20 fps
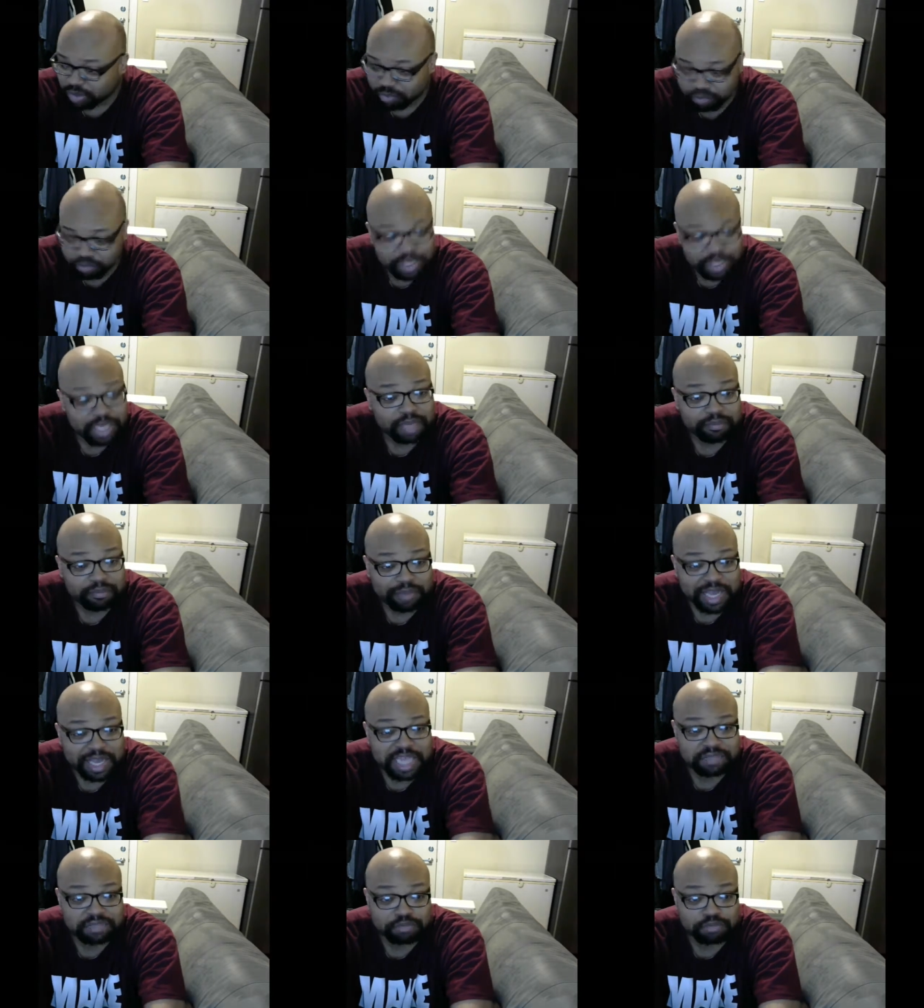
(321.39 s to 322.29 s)
big
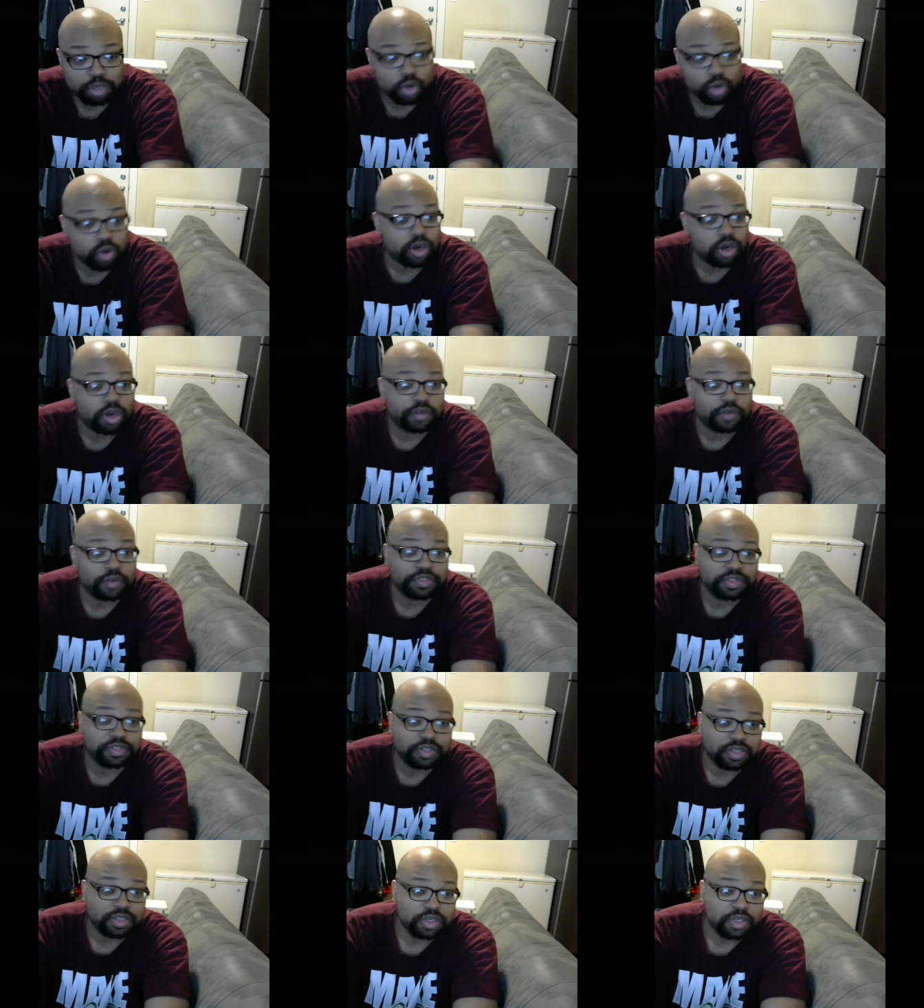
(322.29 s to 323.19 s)
match
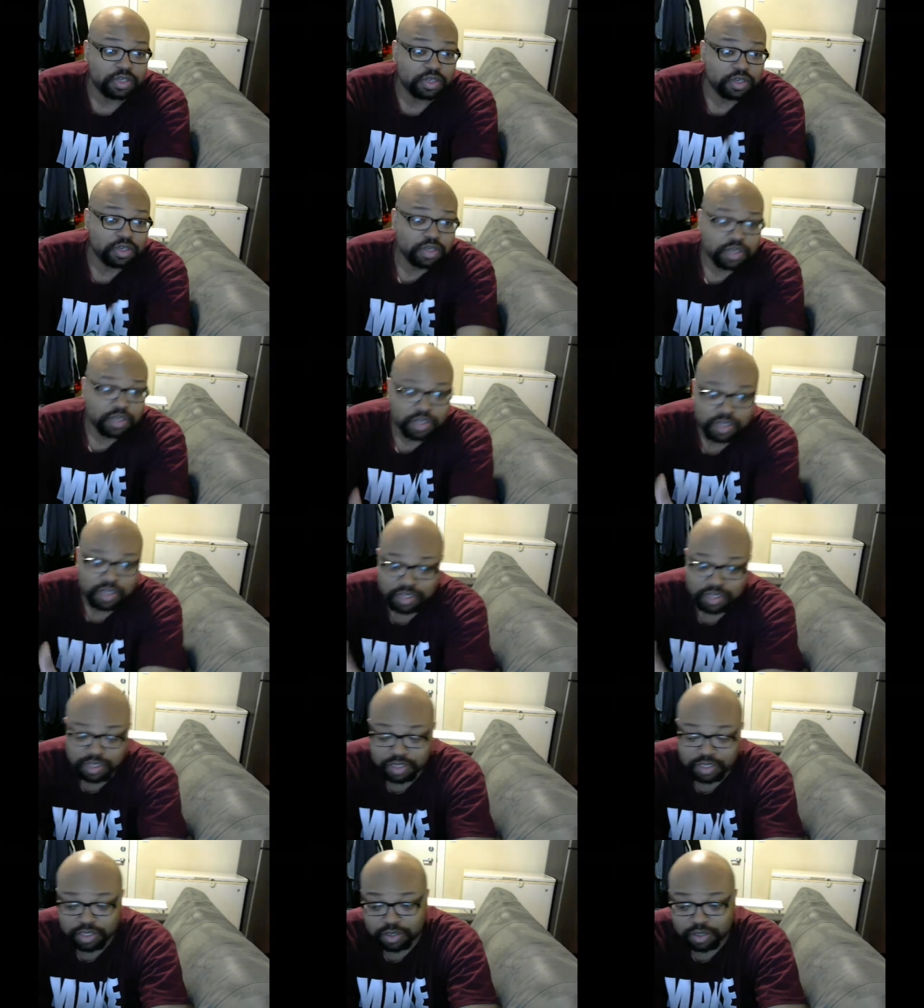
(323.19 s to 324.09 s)
blow-offs.
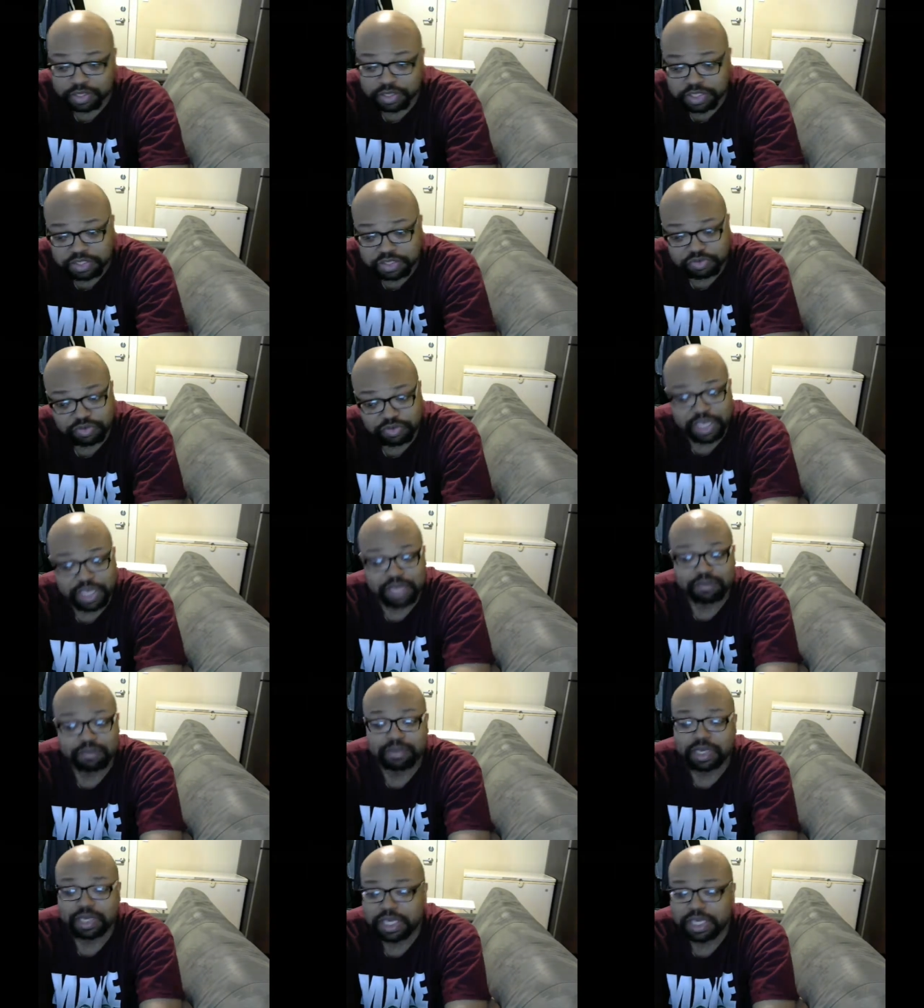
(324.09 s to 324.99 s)
You know,
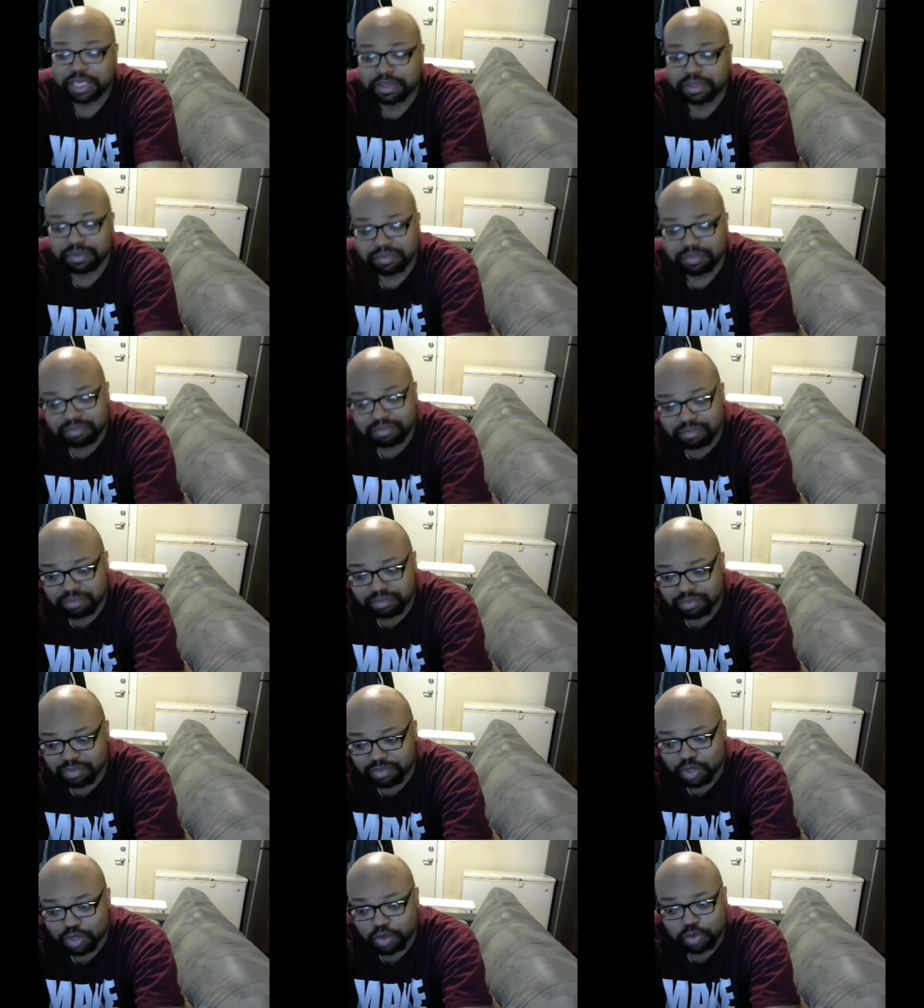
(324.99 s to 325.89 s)
extremely, you
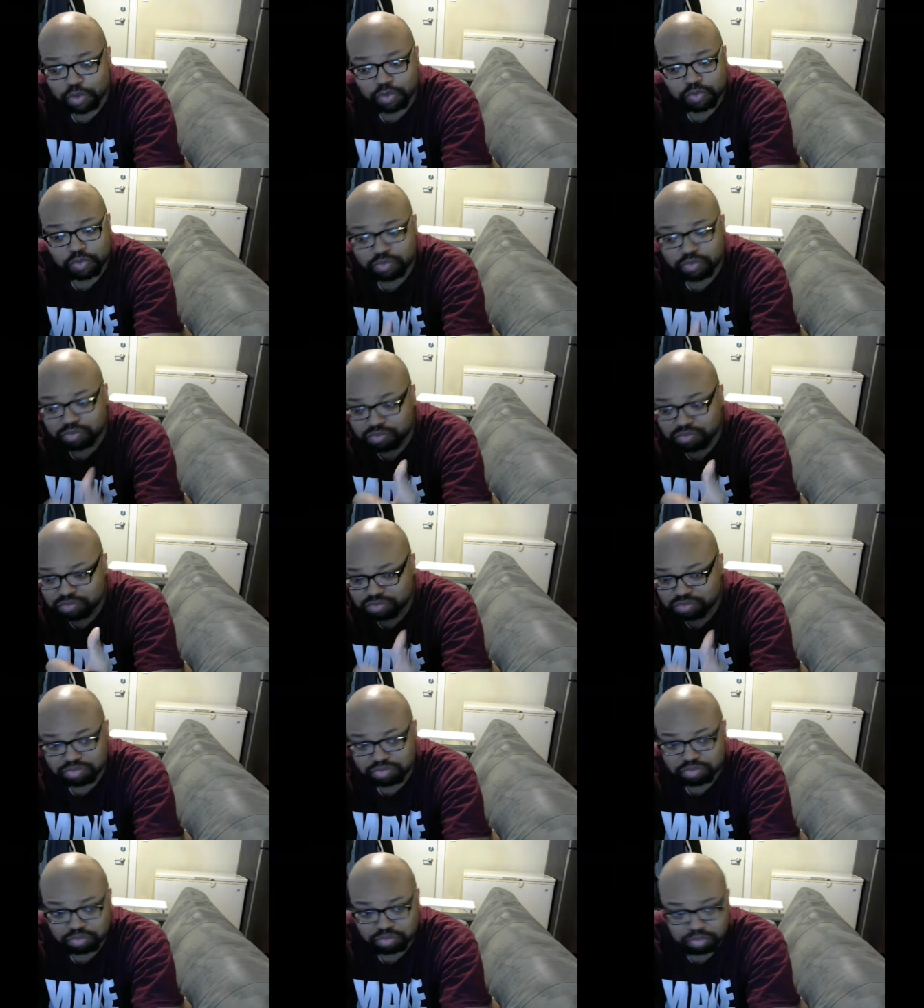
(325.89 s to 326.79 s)
know,
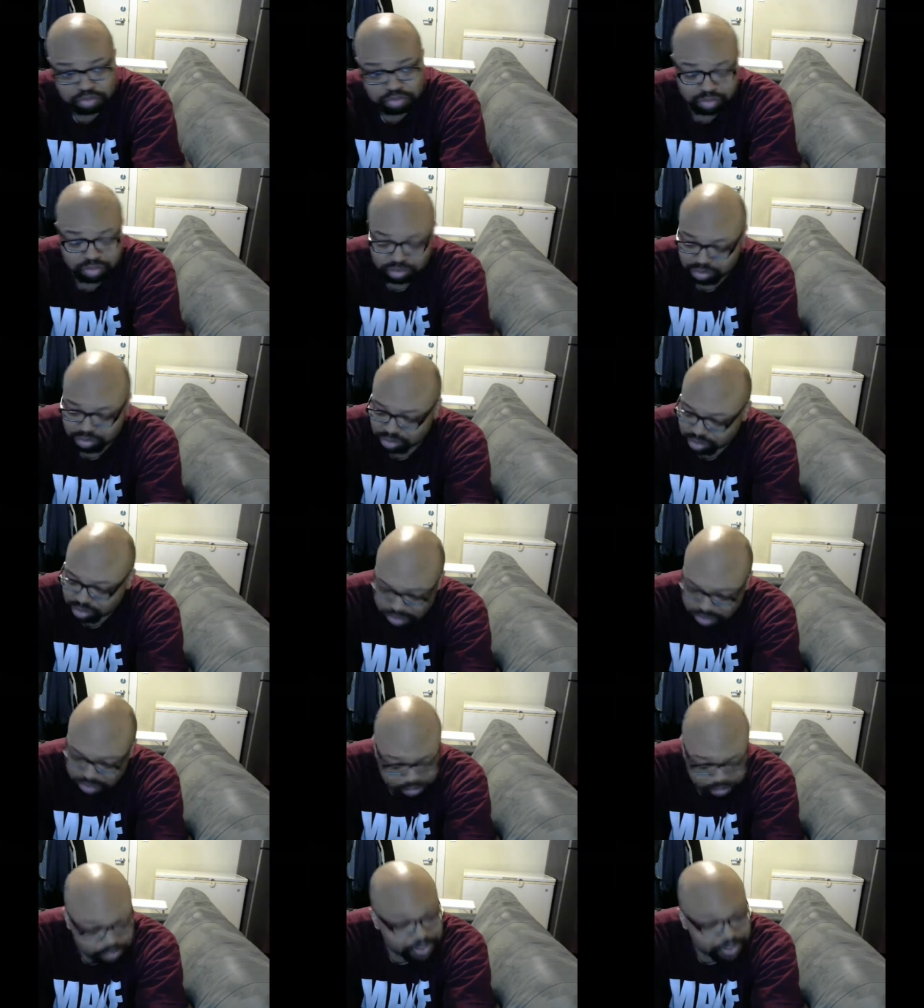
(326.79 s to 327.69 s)

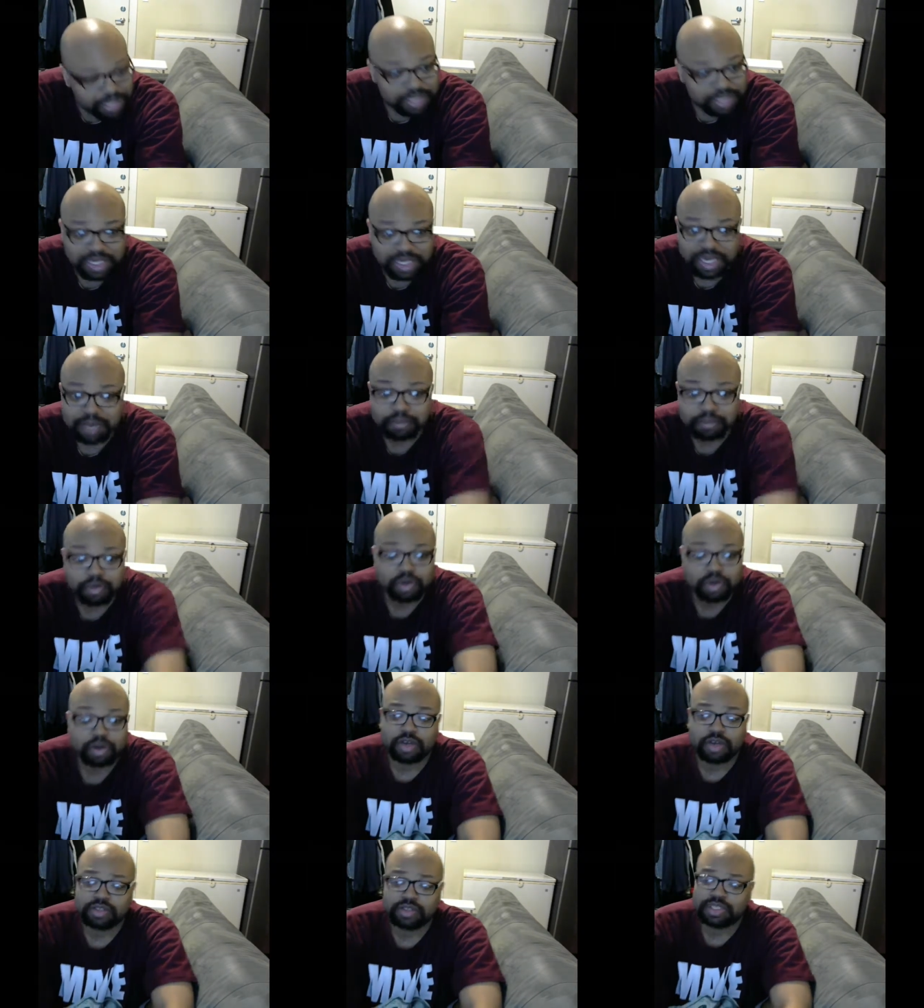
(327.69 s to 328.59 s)
big-time
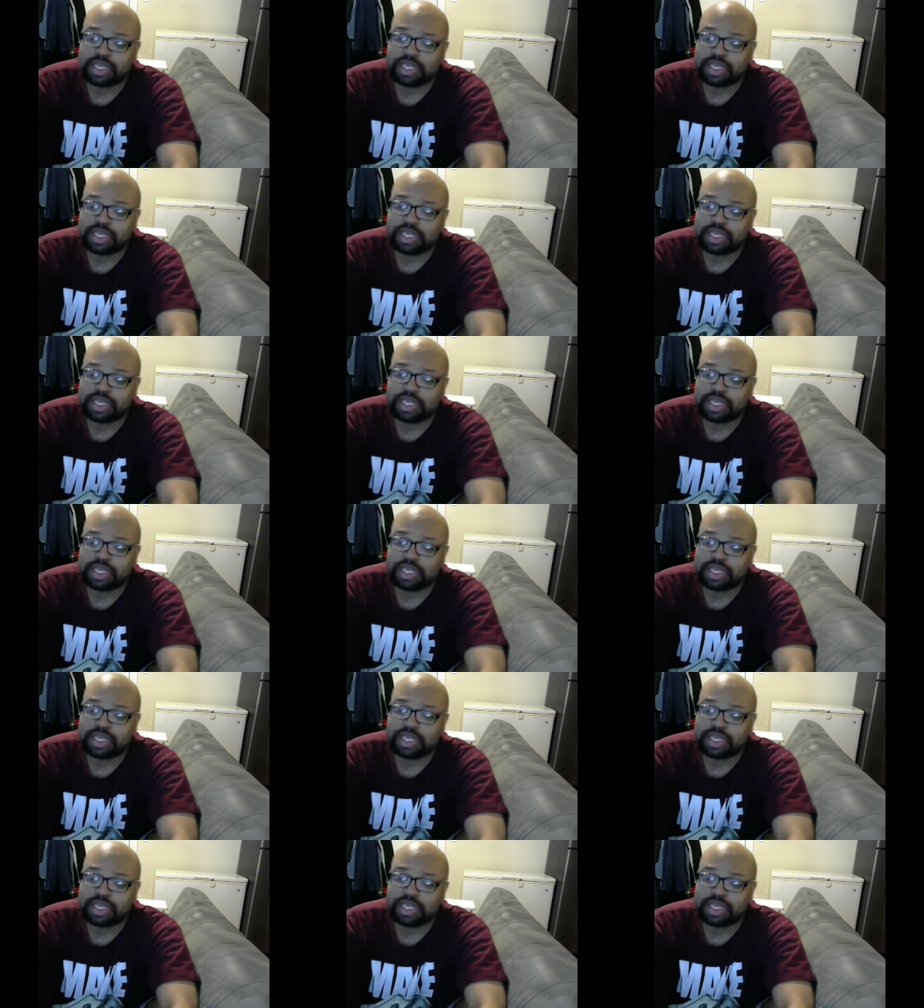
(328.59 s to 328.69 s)
blow-offs.